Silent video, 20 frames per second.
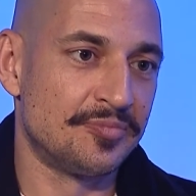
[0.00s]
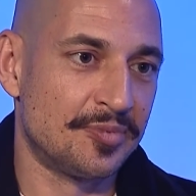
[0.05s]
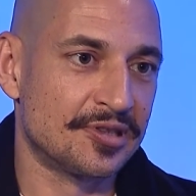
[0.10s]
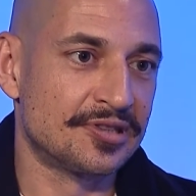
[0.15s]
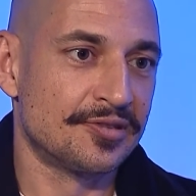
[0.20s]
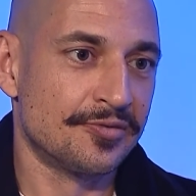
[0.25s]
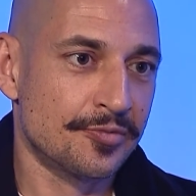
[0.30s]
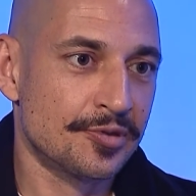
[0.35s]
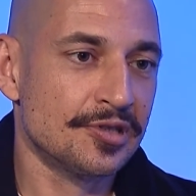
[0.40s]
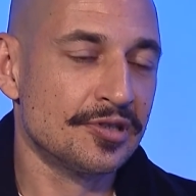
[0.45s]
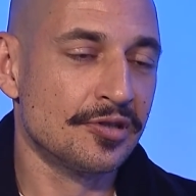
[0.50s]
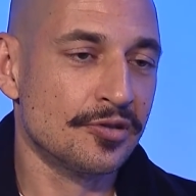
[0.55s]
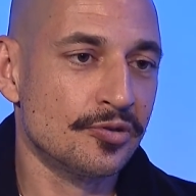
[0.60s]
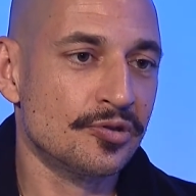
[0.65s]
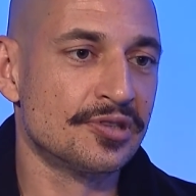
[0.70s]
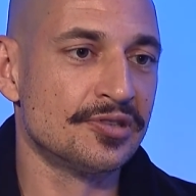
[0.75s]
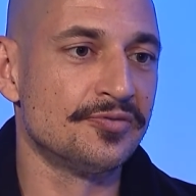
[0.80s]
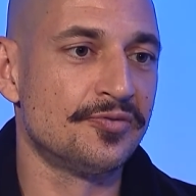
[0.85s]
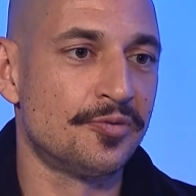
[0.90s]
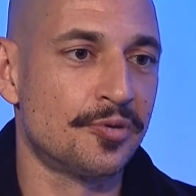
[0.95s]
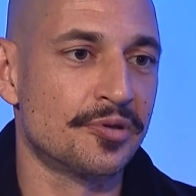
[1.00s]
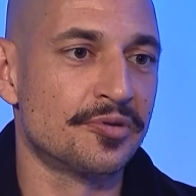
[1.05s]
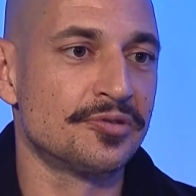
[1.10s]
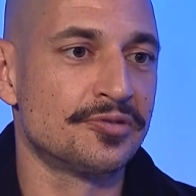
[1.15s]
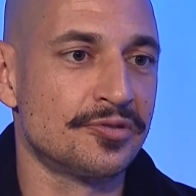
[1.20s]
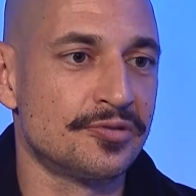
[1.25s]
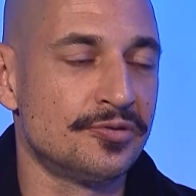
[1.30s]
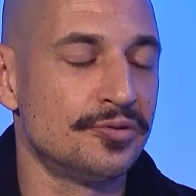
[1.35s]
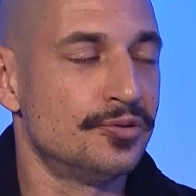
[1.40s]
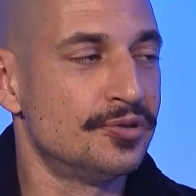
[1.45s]
but really looking
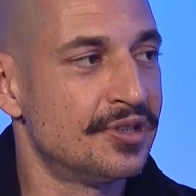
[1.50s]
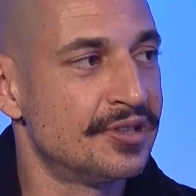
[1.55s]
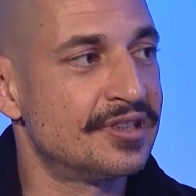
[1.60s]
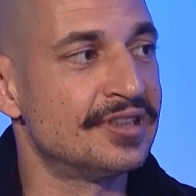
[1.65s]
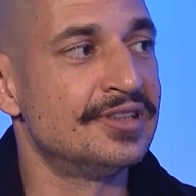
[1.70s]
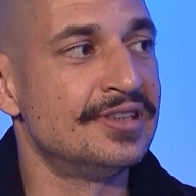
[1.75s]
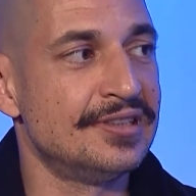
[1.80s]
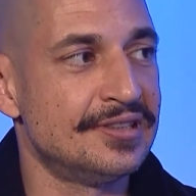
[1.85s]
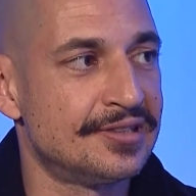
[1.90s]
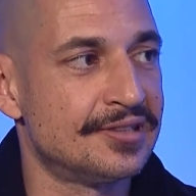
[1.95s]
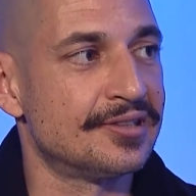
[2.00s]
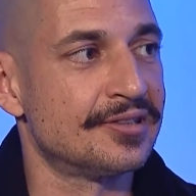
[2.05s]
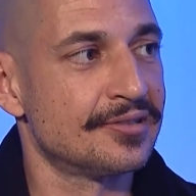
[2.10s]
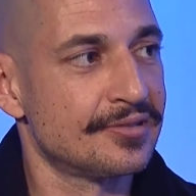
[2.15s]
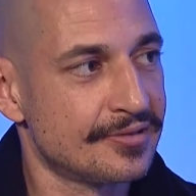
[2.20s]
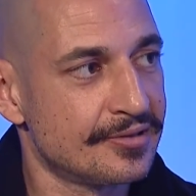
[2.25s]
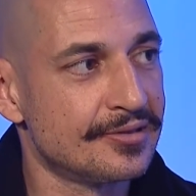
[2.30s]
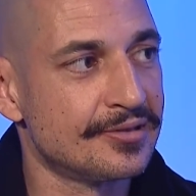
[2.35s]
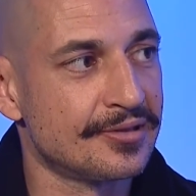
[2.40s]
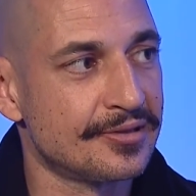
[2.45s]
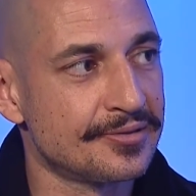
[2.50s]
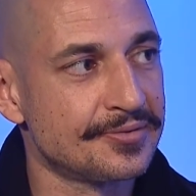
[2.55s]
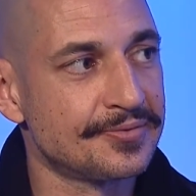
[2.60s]
forward to doing it in India, you know?